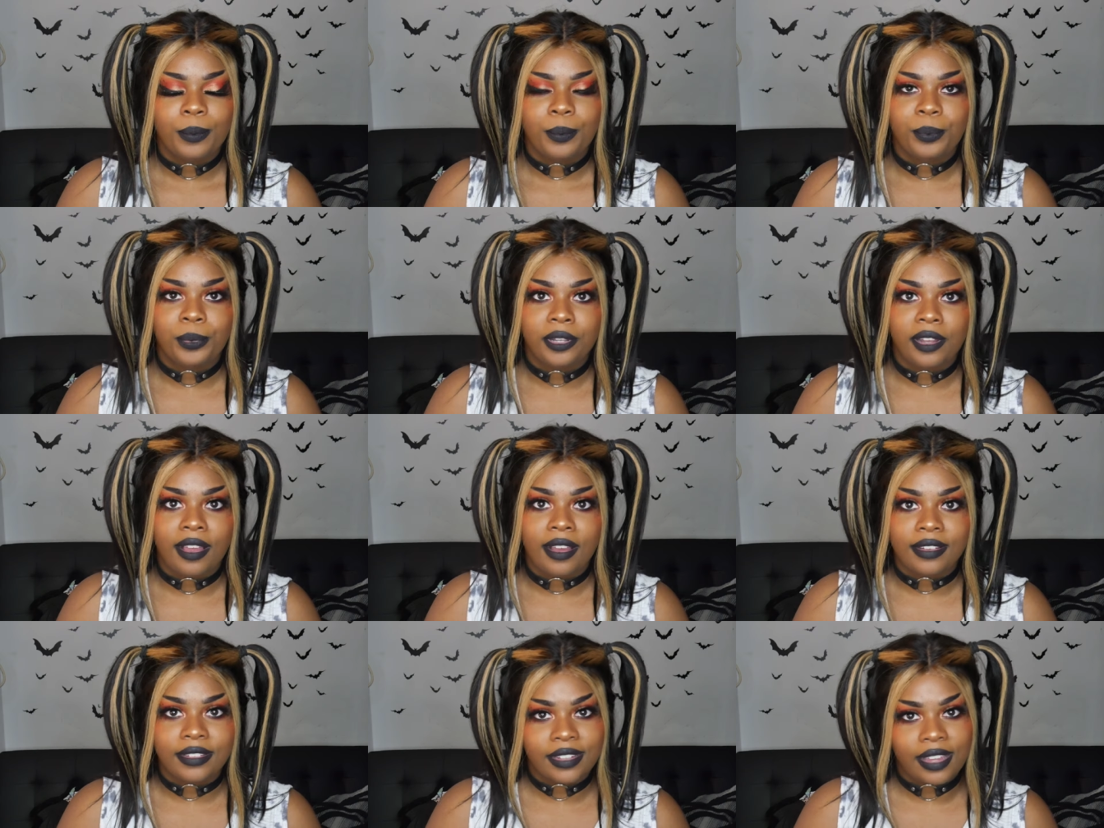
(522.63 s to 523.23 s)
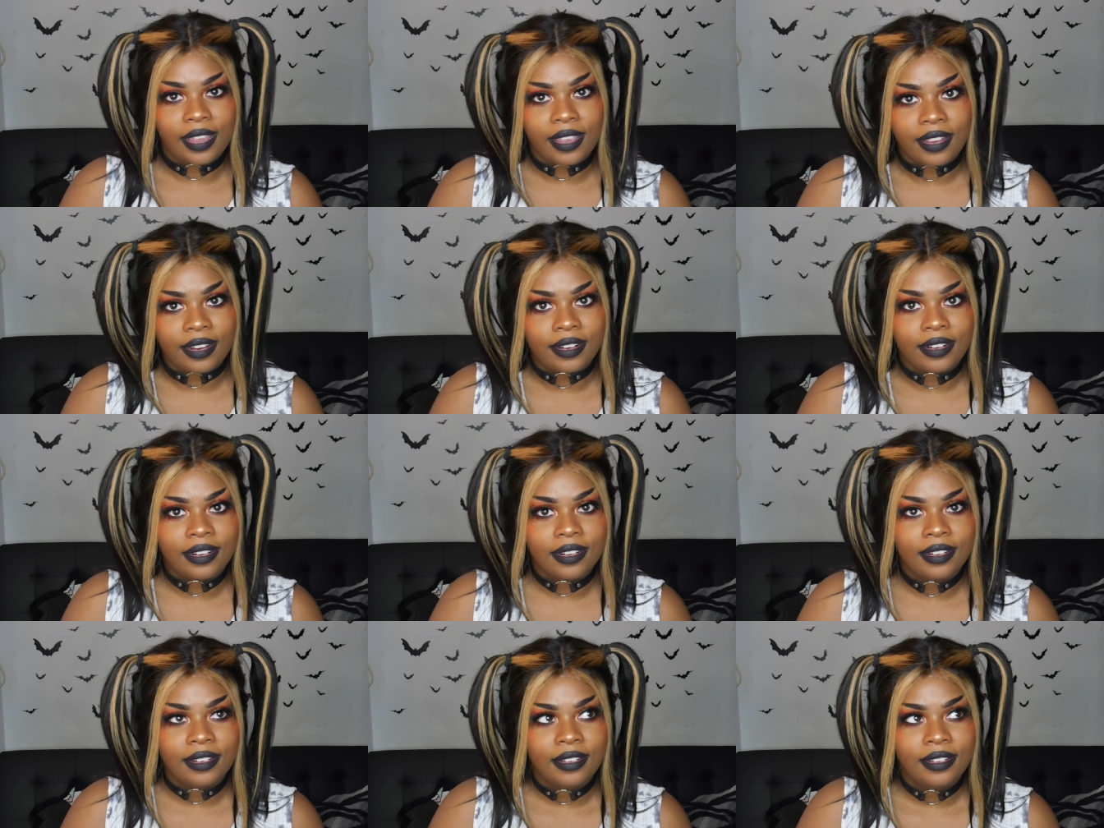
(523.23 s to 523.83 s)
blonde
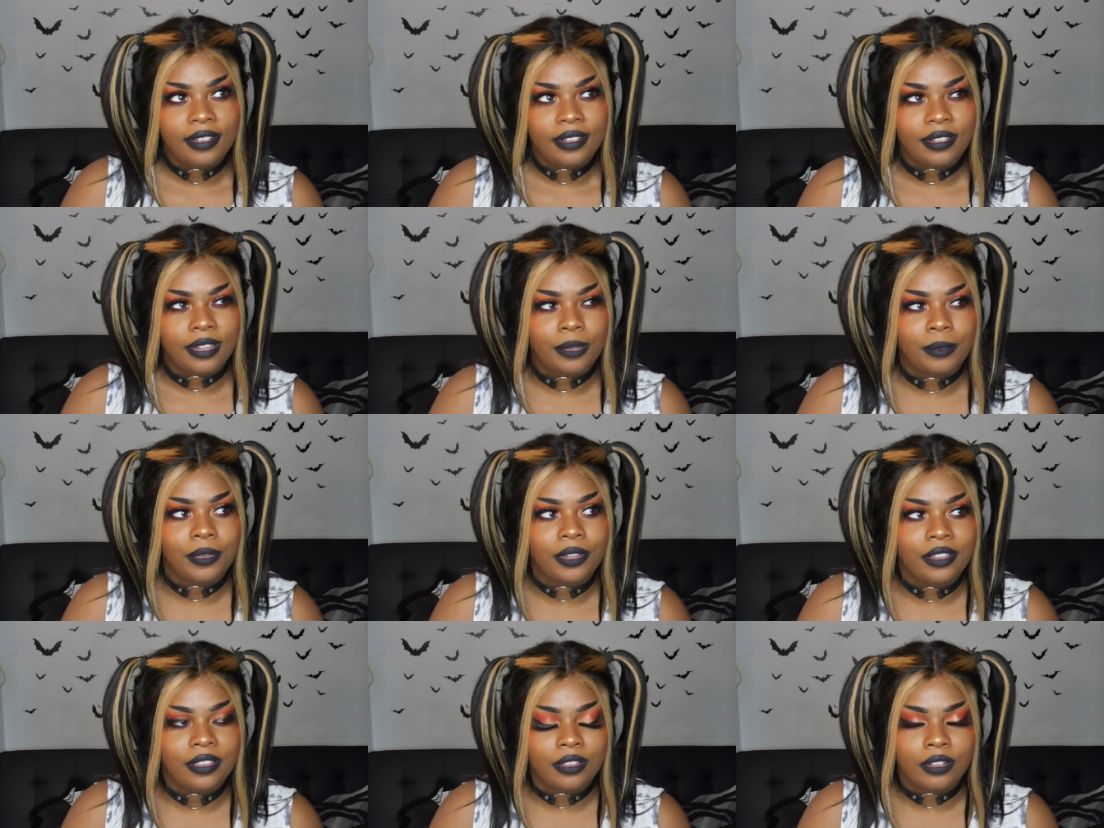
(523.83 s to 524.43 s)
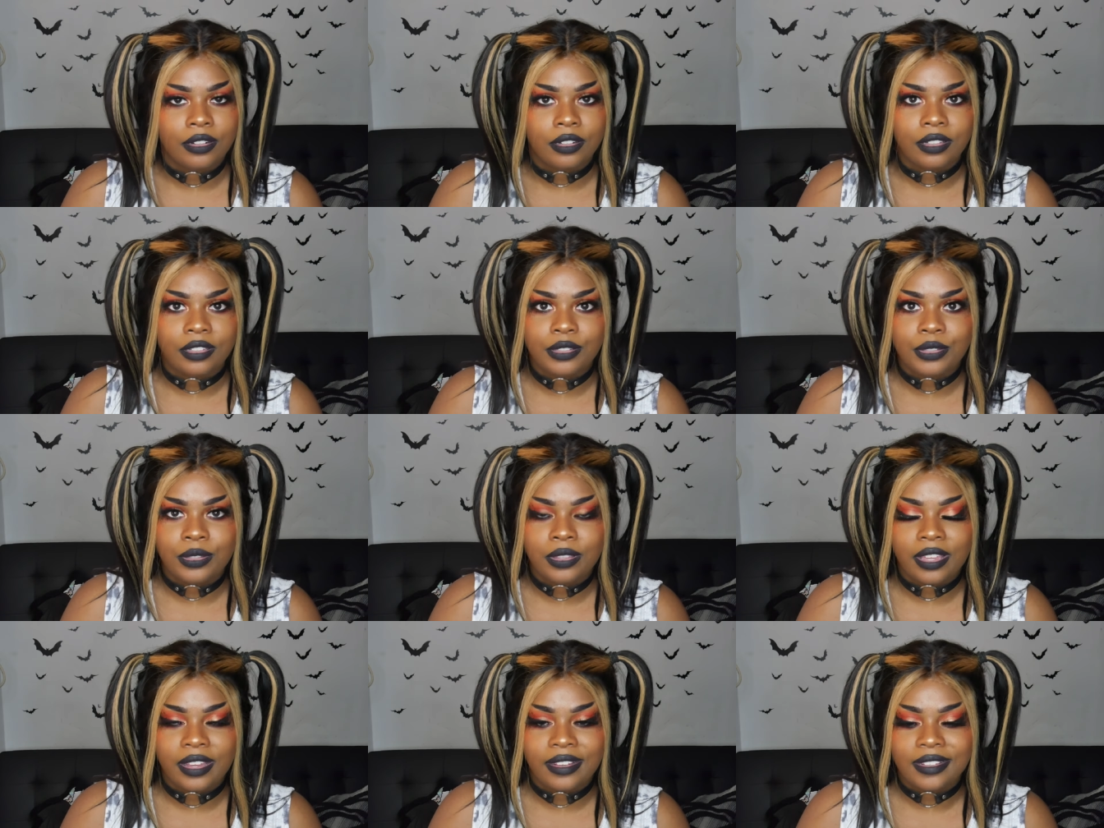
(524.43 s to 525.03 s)
hair like in the early
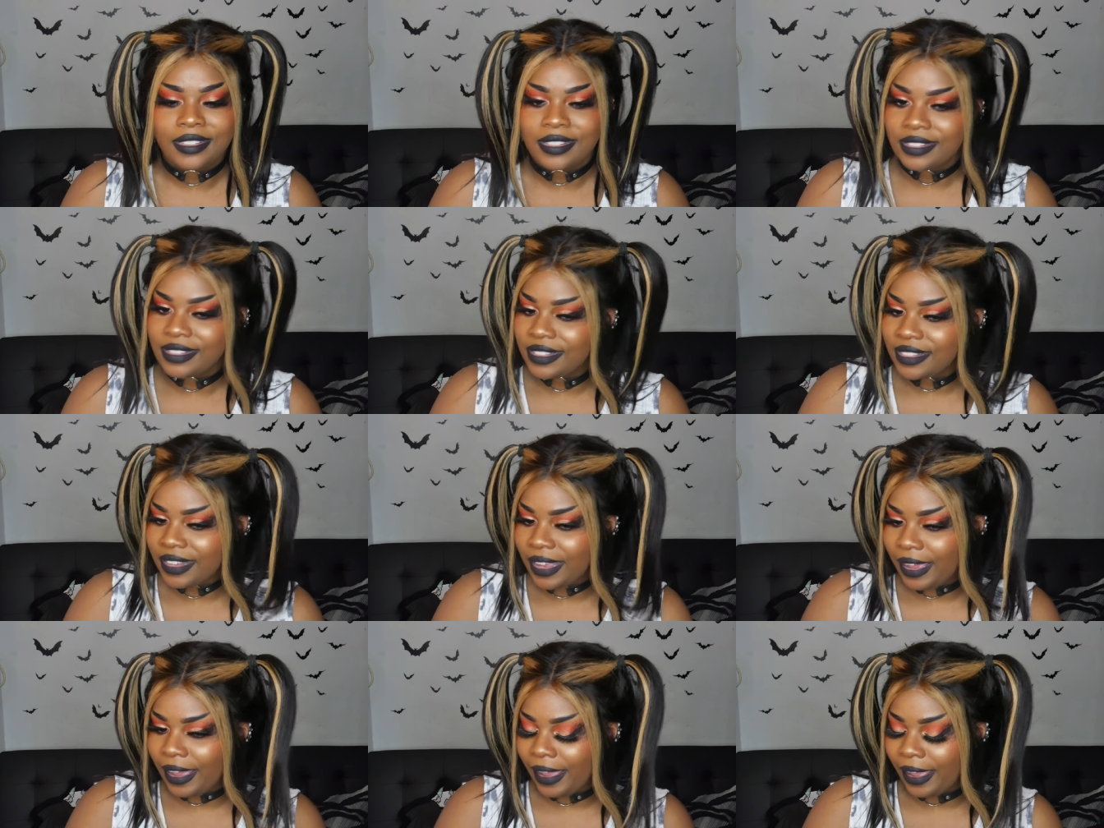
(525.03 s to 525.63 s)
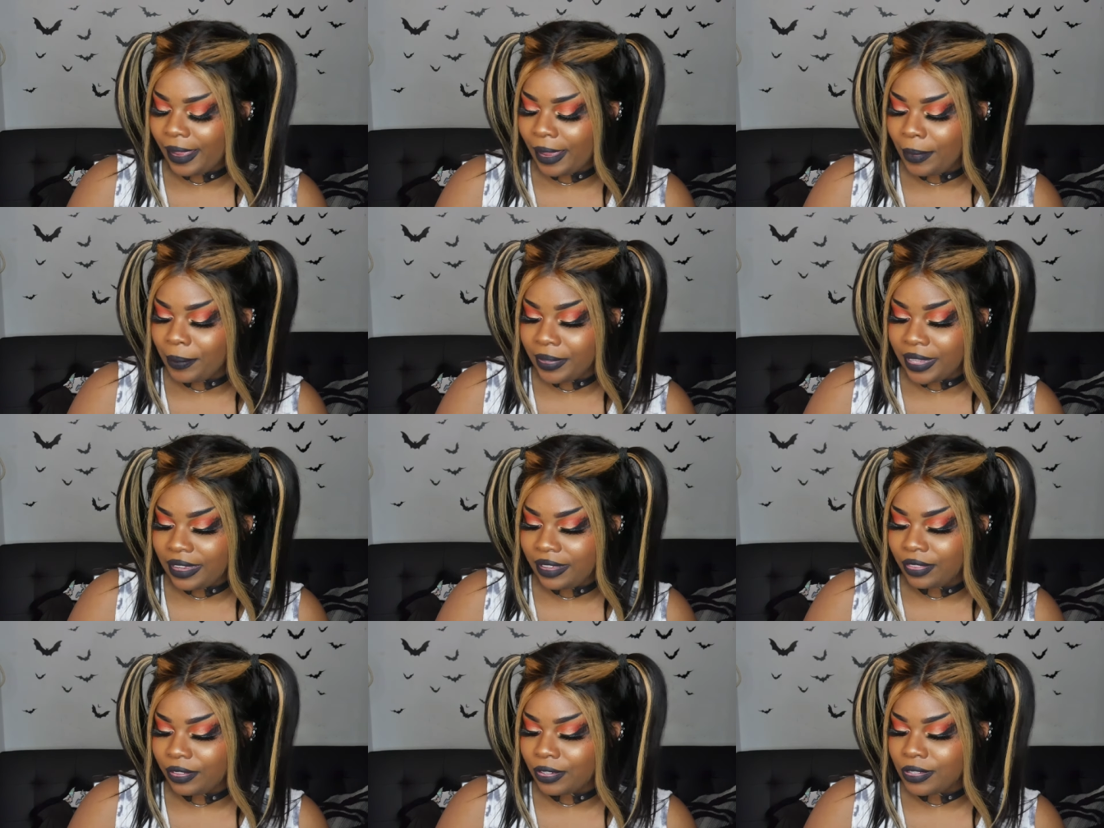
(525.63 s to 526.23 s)
2000s. I am
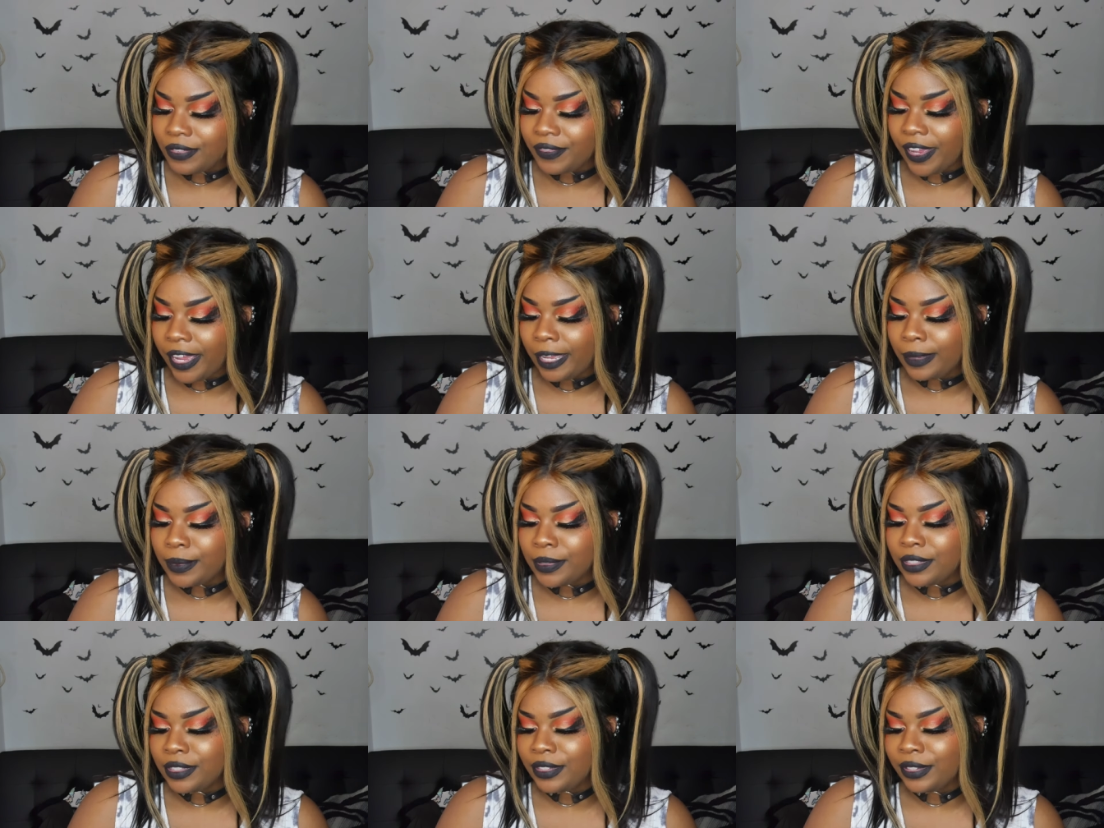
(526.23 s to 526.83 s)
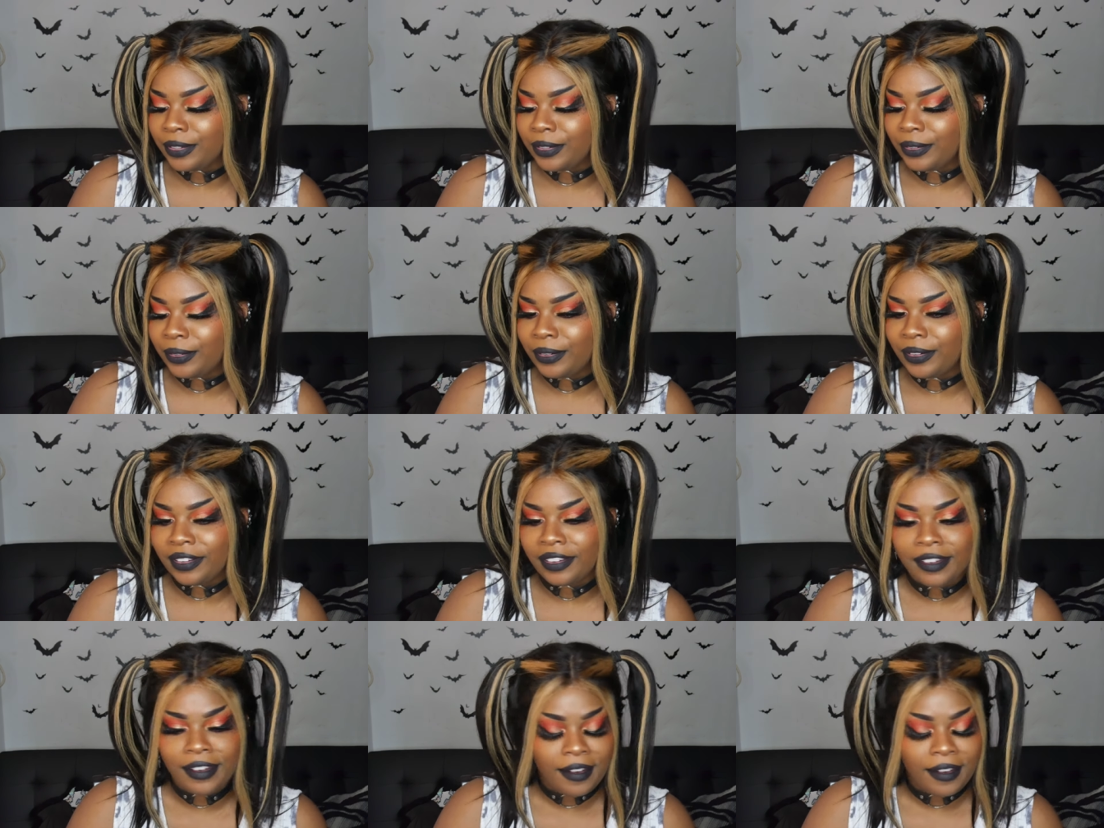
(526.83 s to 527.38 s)
getting those vibes too.